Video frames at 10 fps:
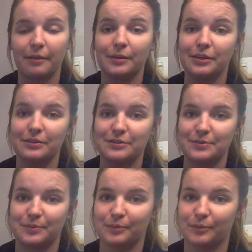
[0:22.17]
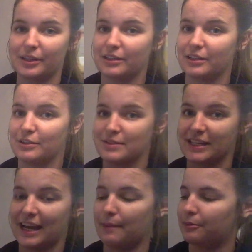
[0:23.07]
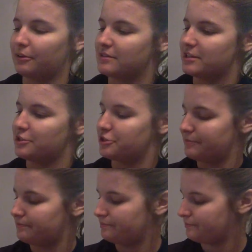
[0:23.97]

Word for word: that we use when using capitalization.